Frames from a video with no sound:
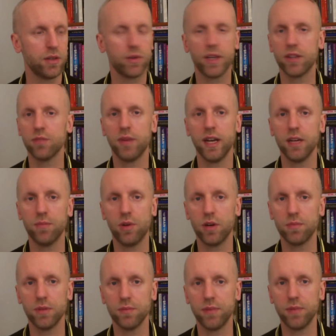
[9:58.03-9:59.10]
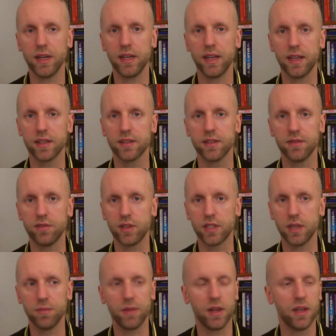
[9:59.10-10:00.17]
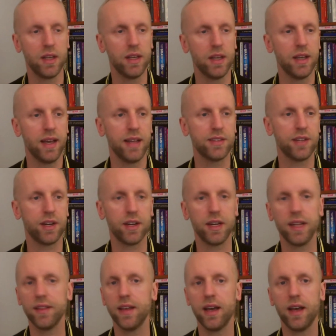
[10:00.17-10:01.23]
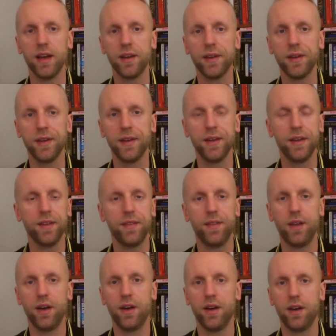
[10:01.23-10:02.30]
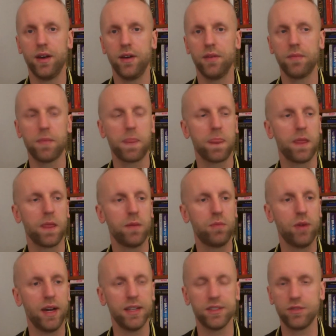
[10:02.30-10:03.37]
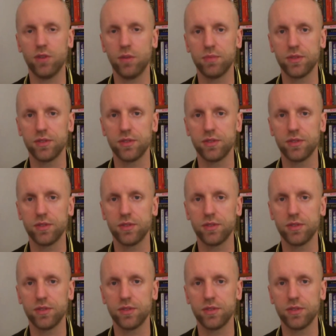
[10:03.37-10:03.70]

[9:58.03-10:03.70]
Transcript: buy an apartment building, for example, and suddenly the the price drops to